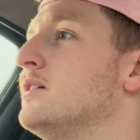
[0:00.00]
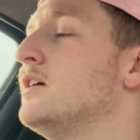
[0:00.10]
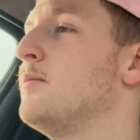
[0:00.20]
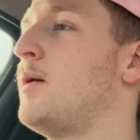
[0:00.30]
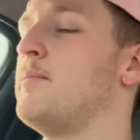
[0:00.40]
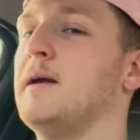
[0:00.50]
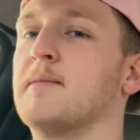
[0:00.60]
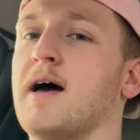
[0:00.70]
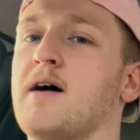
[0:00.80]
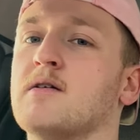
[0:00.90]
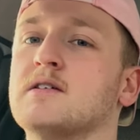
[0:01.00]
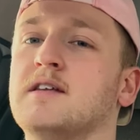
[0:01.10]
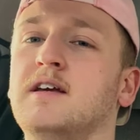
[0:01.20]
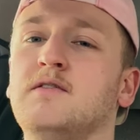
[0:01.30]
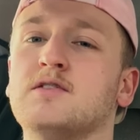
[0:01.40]
Might beep that out, because I
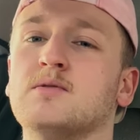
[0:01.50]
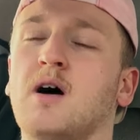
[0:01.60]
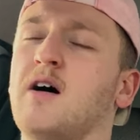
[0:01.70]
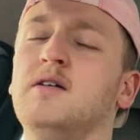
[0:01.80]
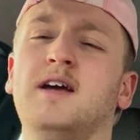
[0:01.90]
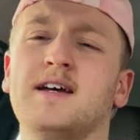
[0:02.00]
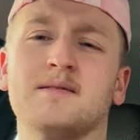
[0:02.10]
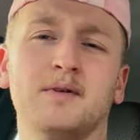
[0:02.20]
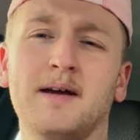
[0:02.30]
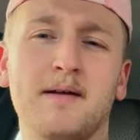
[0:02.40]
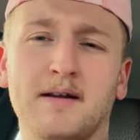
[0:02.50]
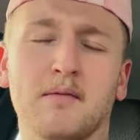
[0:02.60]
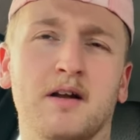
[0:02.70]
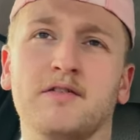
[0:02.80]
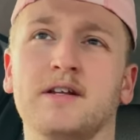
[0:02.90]
think if you... Oh, who cares? I'm getting any
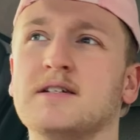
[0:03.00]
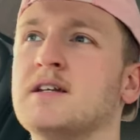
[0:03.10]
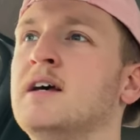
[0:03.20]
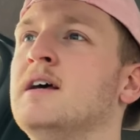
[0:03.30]
money for this.